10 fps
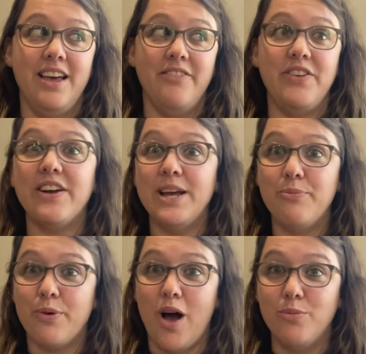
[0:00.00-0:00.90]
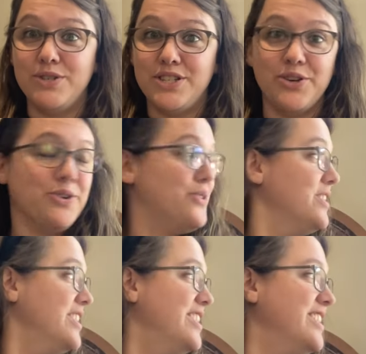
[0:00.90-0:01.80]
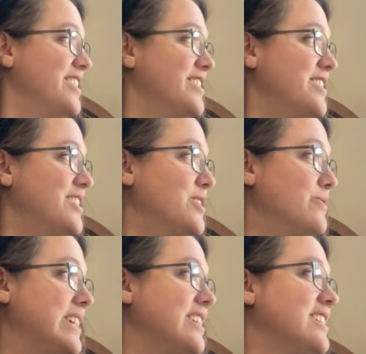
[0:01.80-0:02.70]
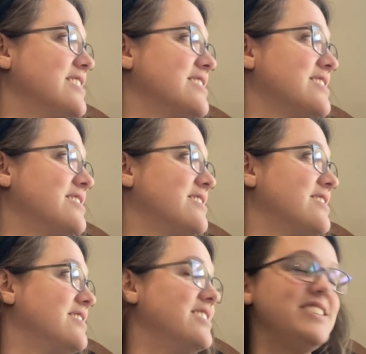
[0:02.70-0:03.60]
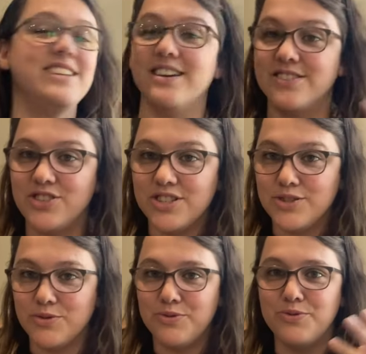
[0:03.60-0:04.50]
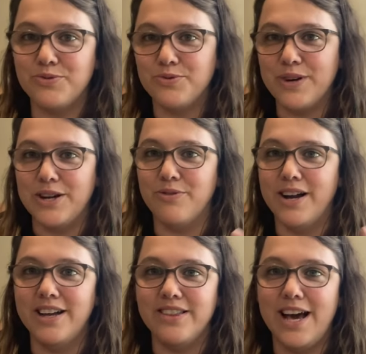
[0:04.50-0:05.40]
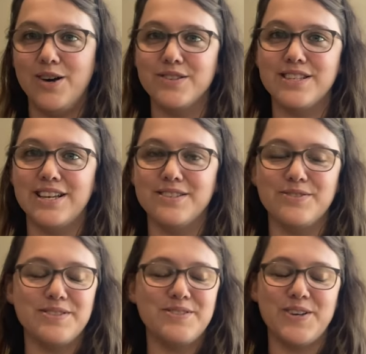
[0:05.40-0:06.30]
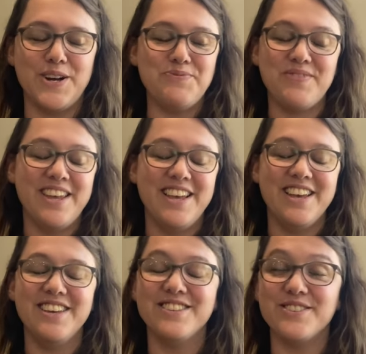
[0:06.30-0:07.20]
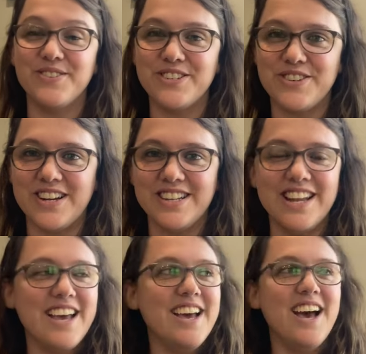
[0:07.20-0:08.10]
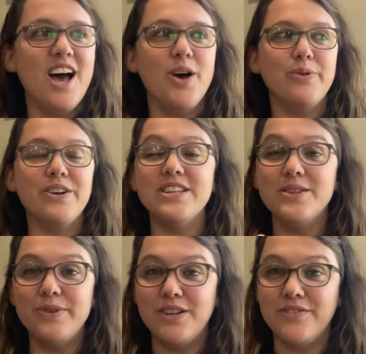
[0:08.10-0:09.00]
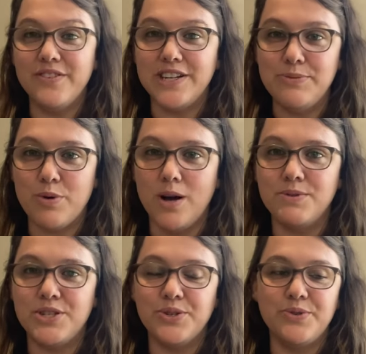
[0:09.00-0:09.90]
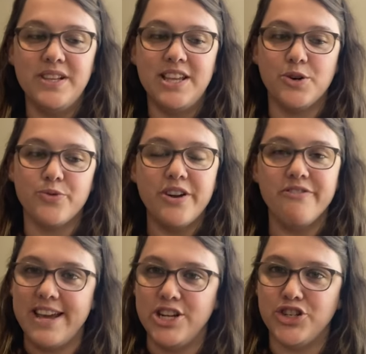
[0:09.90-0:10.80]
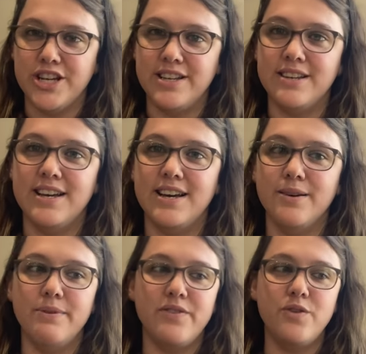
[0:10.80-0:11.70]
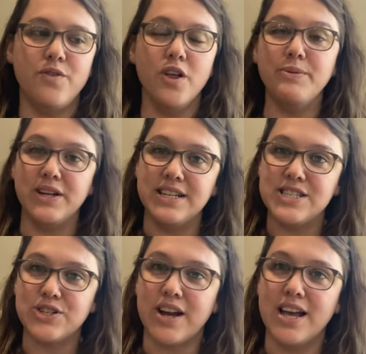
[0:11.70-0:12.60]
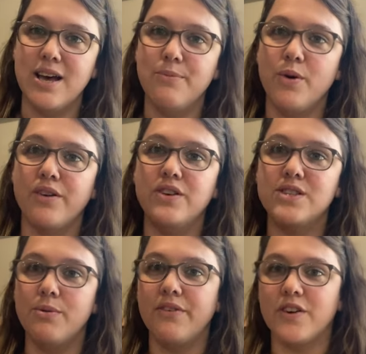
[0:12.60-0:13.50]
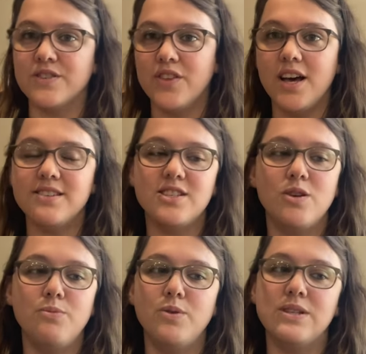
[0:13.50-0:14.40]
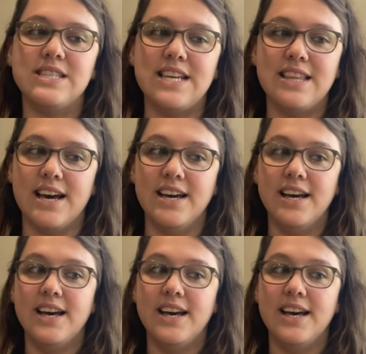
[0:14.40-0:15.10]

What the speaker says: a very impromptu, oh my goodness, the ducks just ran right at the house as I was, sorry. So distracted. We are in the middle of a very impromptu little renovation. If you follow me on Instagram or if you saw my first Flosstube, you would see that